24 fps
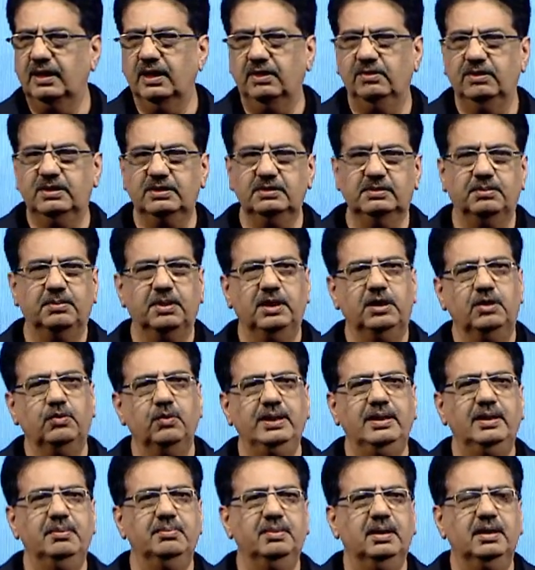now, it is about
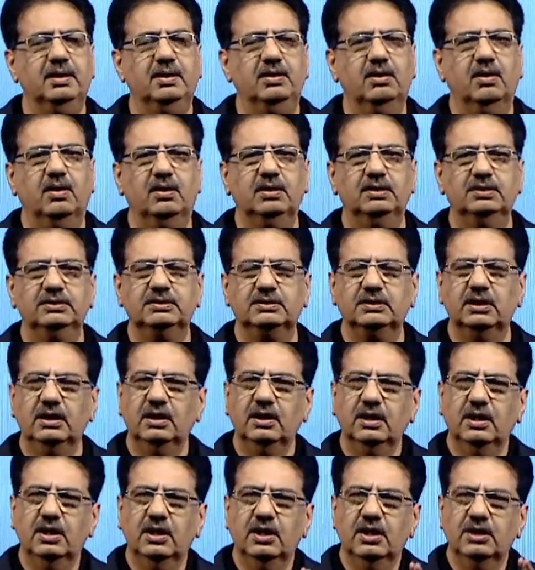$20 billion.
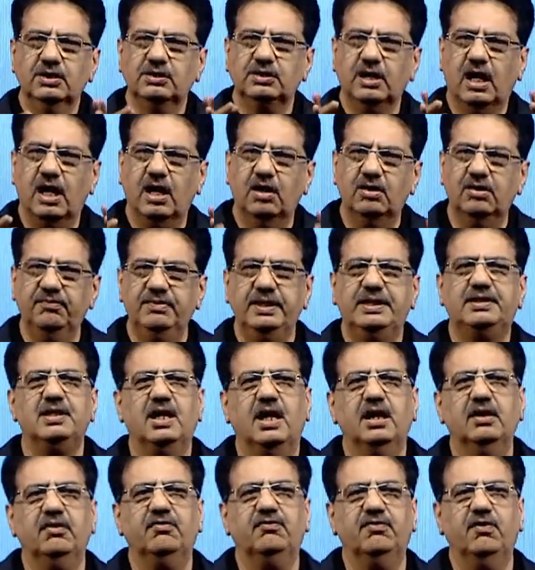So how do we
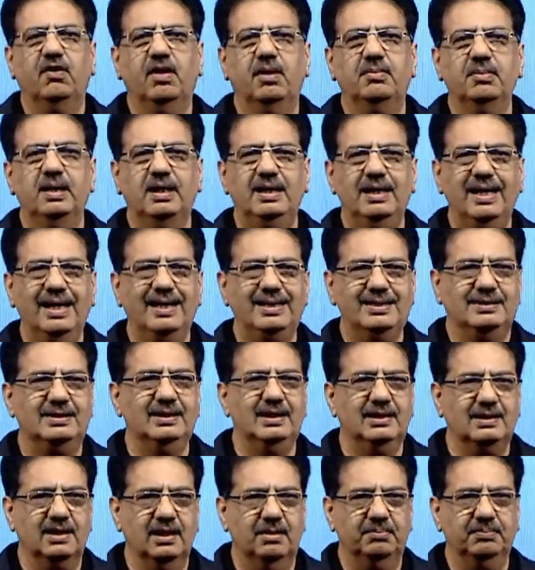transform a
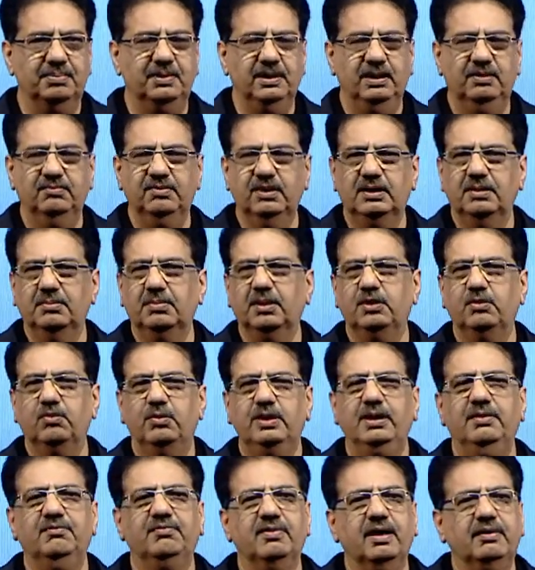legacy company with about
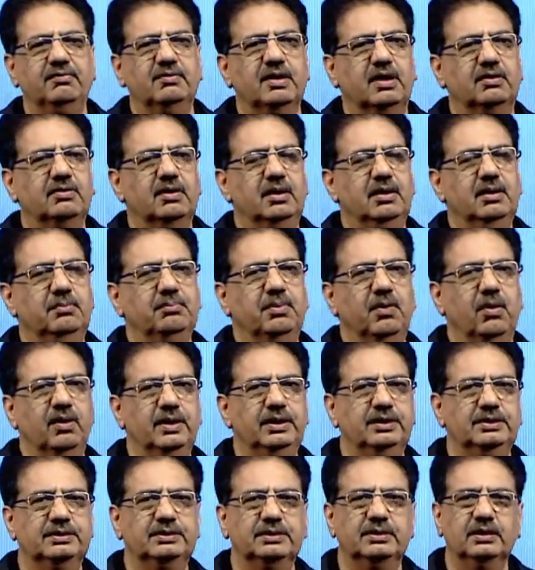25,000
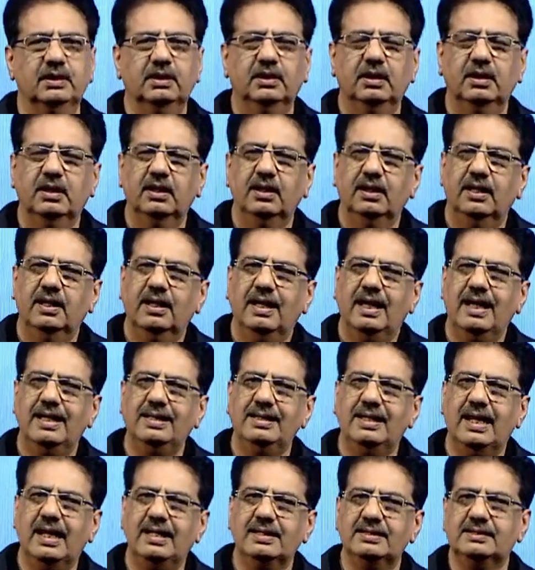employees? And
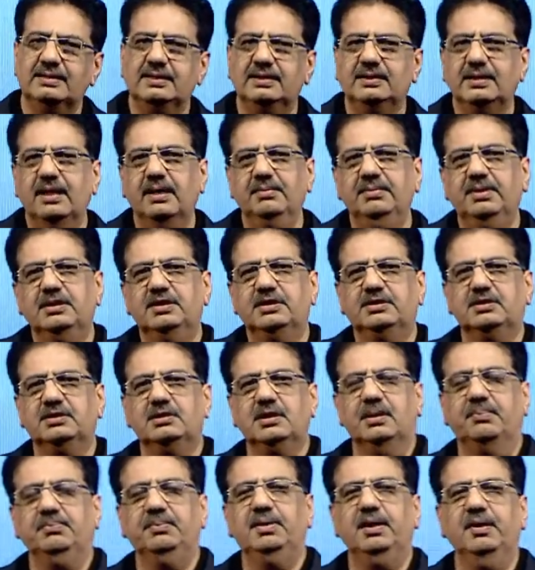that is the time the
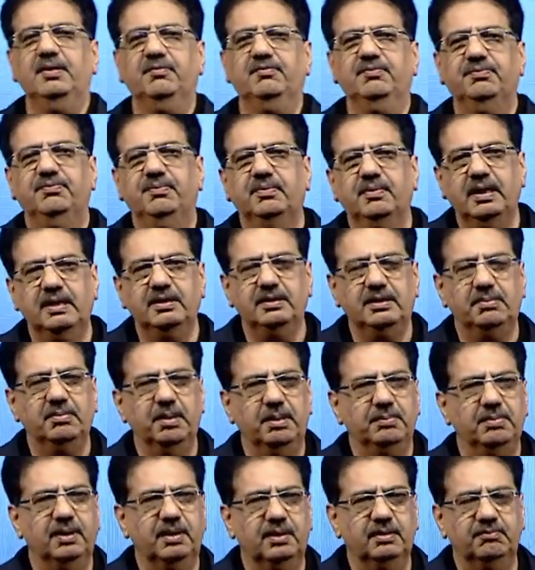disruptive,
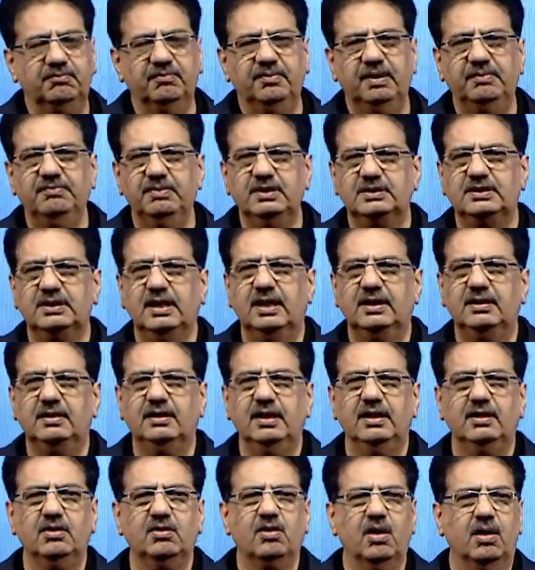remember when we said
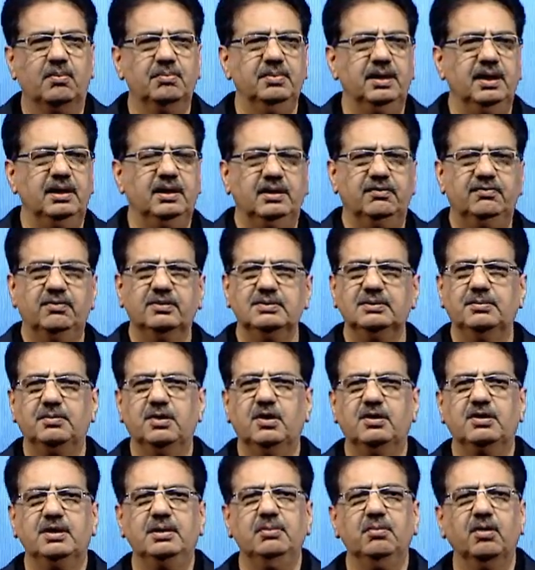in ComNet, it was
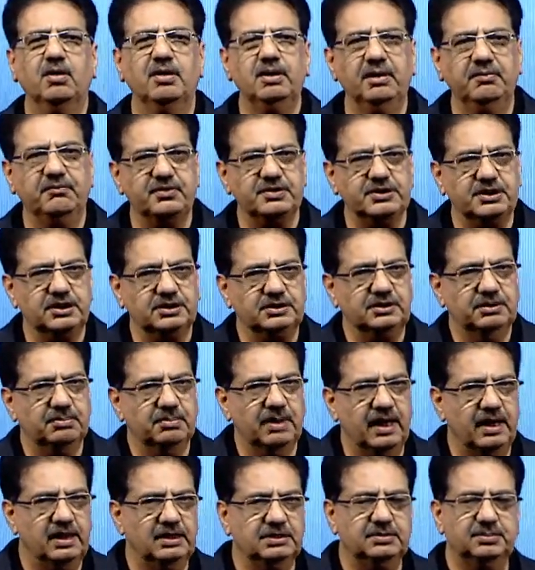about remote infrastructure
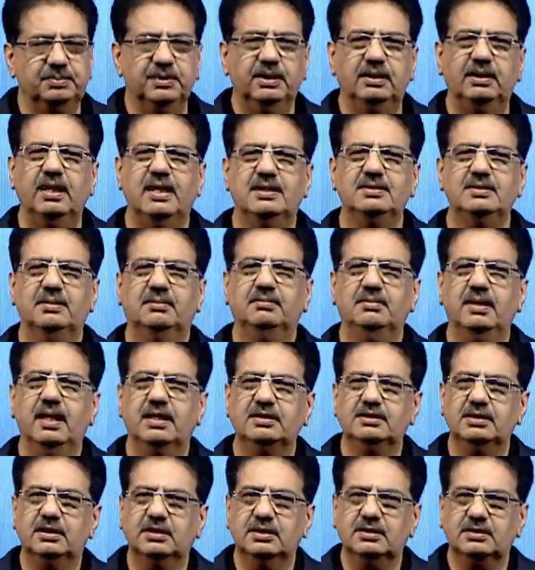management as
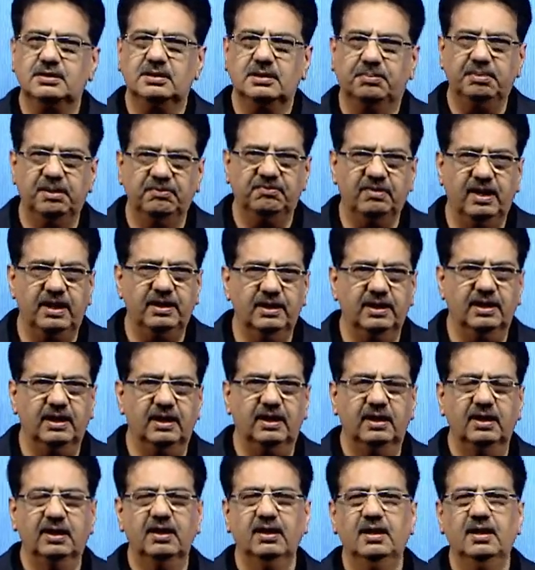a disruptive idea.